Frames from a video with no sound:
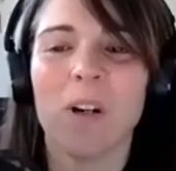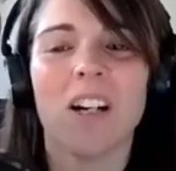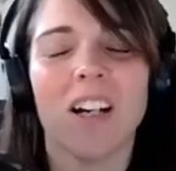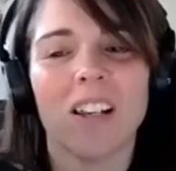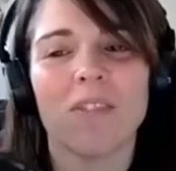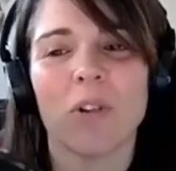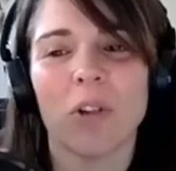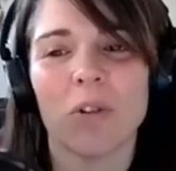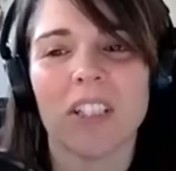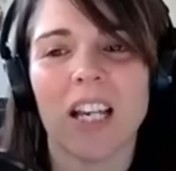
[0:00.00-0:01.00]
I love
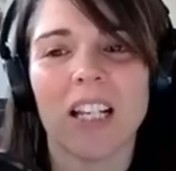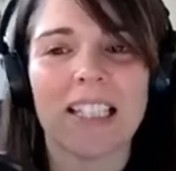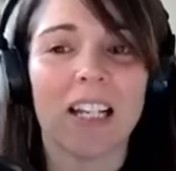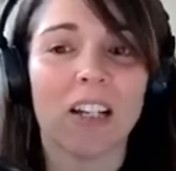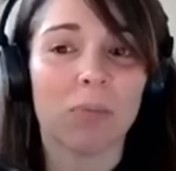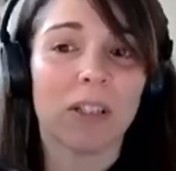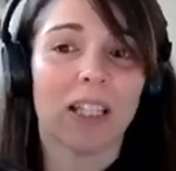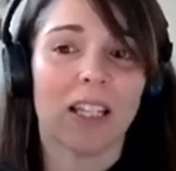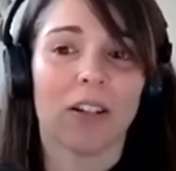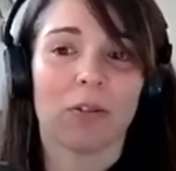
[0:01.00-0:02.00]
what you said, because I
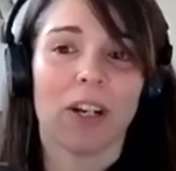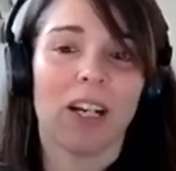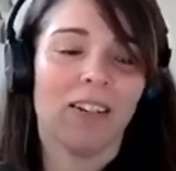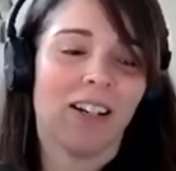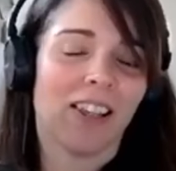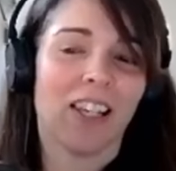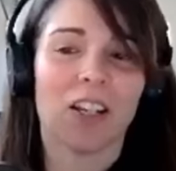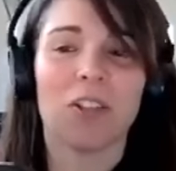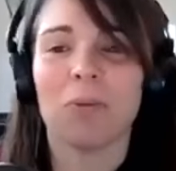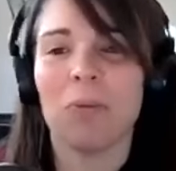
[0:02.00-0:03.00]
completely agree. I
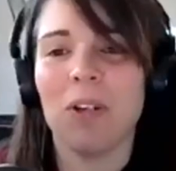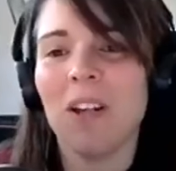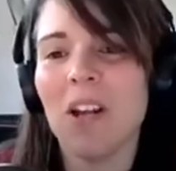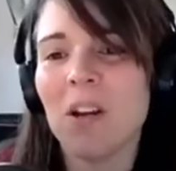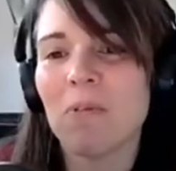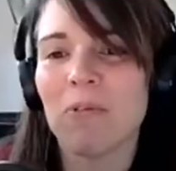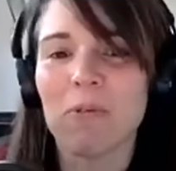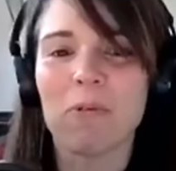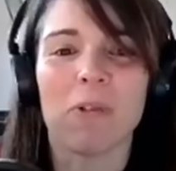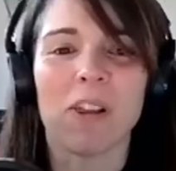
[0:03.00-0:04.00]
think 'cause before
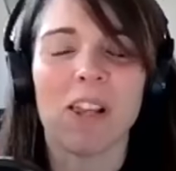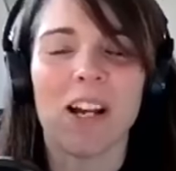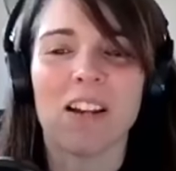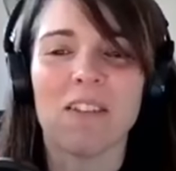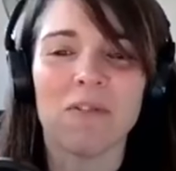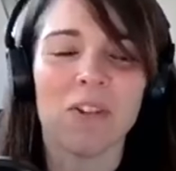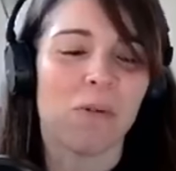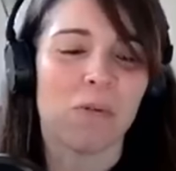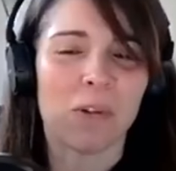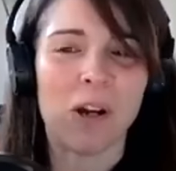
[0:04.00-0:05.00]
we went live, we
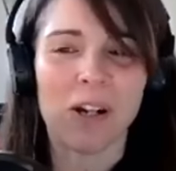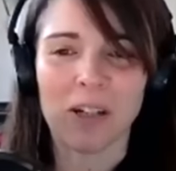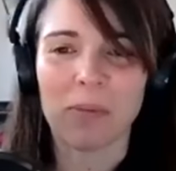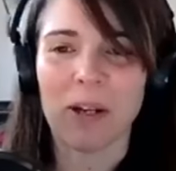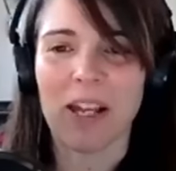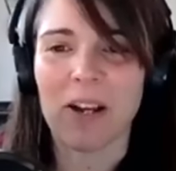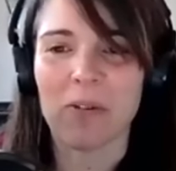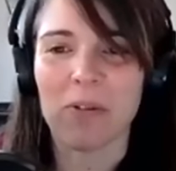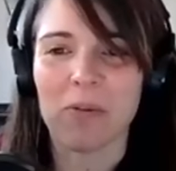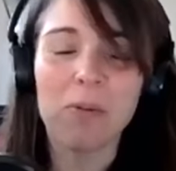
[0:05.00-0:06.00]
were talking about
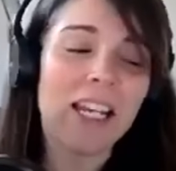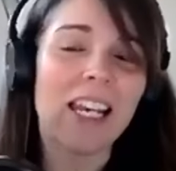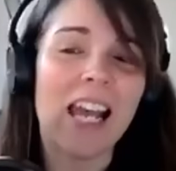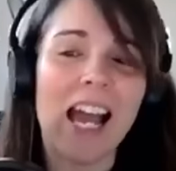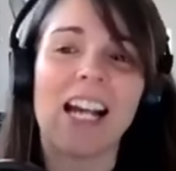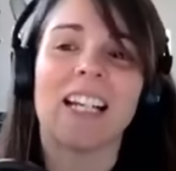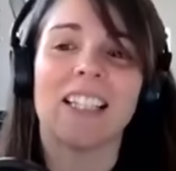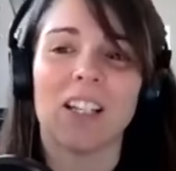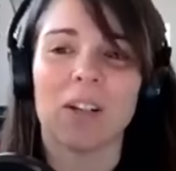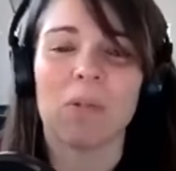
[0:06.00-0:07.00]
how we can act
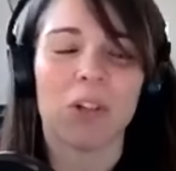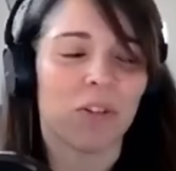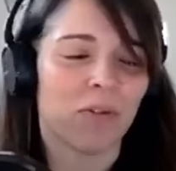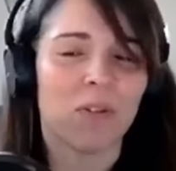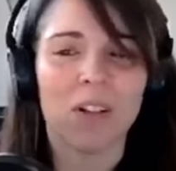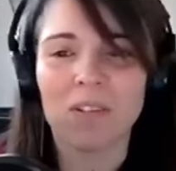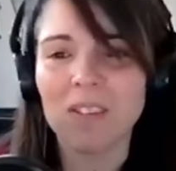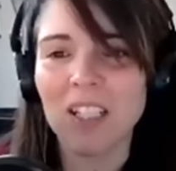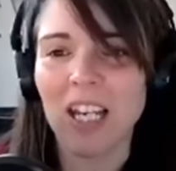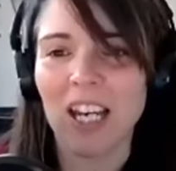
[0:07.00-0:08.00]
like a bunch of
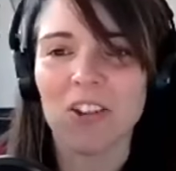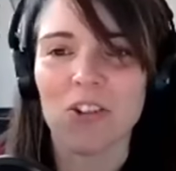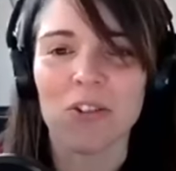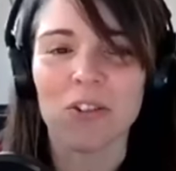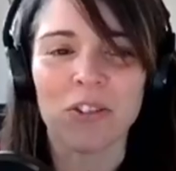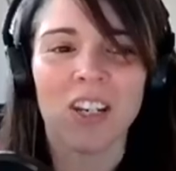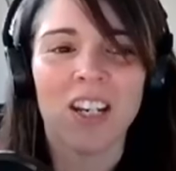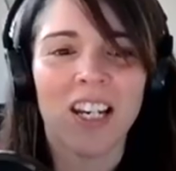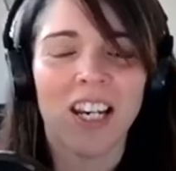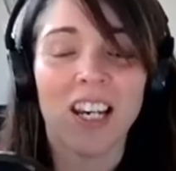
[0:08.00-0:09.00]
teenagers,
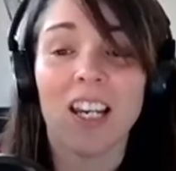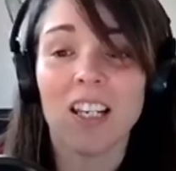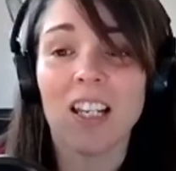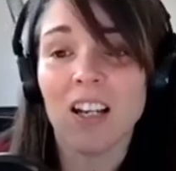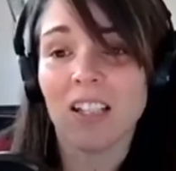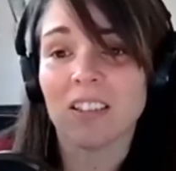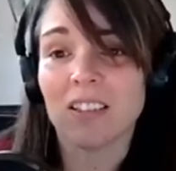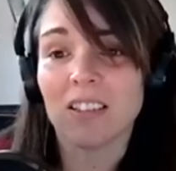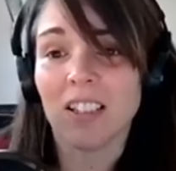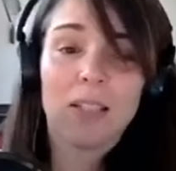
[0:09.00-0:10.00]
and it
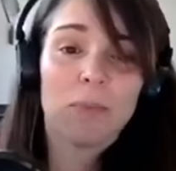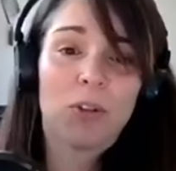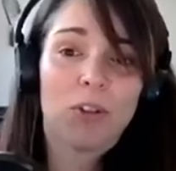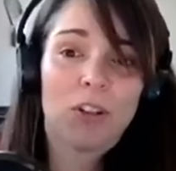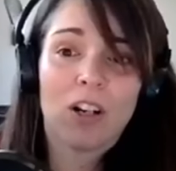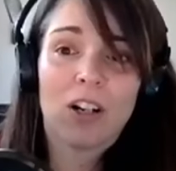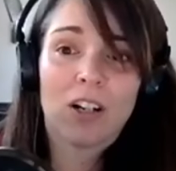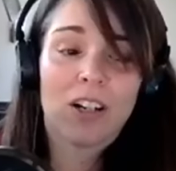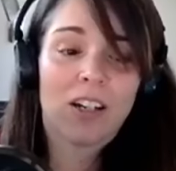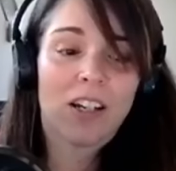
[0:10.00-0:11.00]
does. It keeps you young.